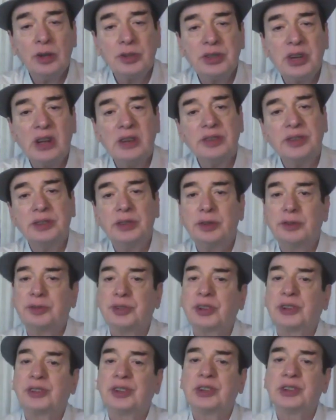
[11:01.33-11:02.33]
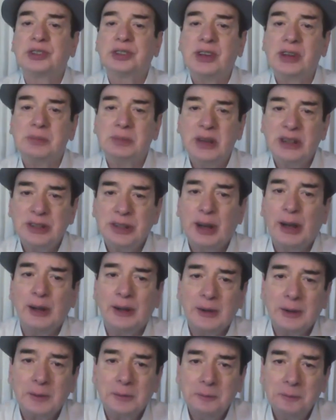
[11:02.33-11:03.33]
chances of success are much
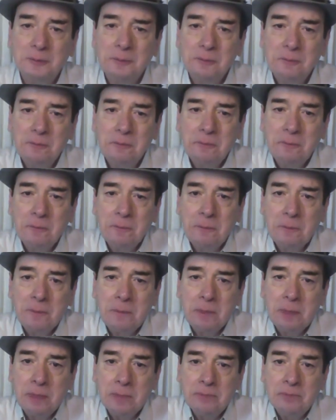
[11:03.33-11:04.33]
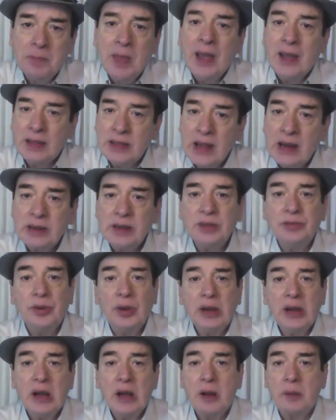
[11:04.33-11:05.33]
higher. That is
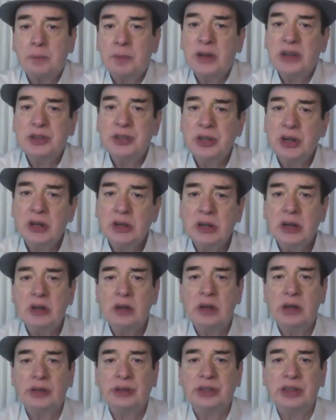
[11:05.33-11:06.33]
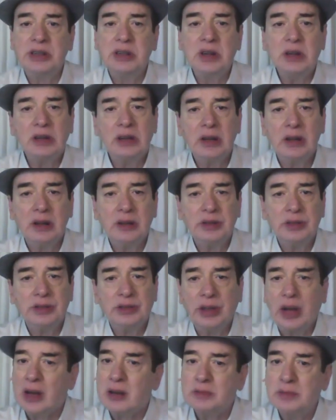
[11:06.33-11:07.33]
why I appreciated this interreligious
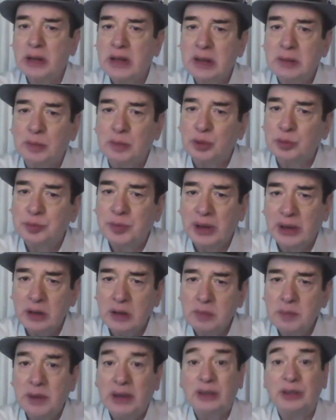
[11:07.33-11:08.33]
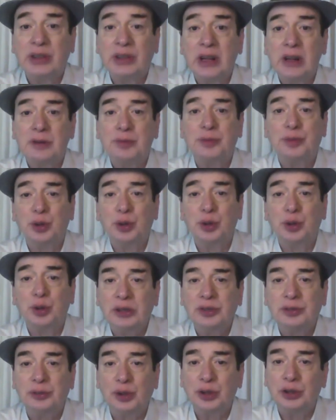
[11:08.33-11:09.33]
harmony movement, because their
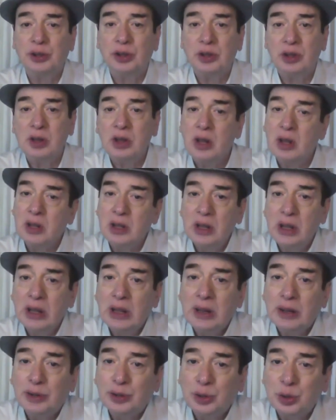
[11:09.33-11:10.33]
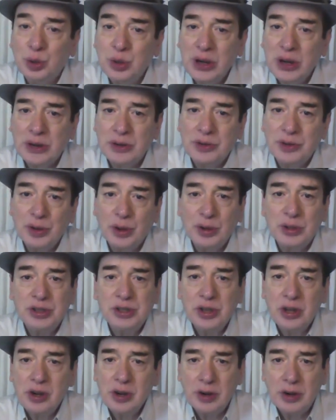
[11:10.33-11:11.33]
focus was on students,
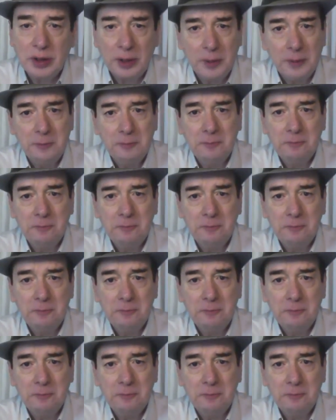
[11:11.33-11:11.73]
on children.